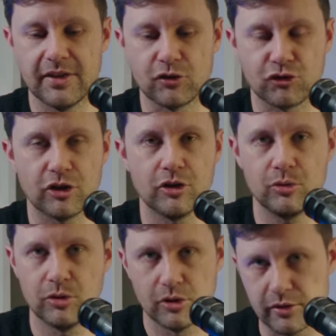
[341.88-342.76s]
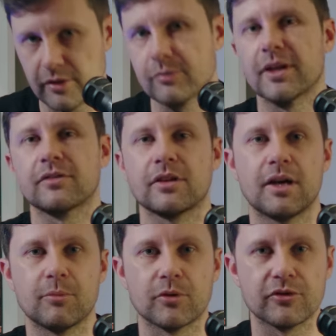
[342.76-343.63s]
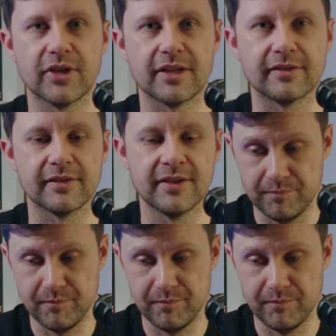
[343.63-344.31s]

in the show, this makes a lot more sense.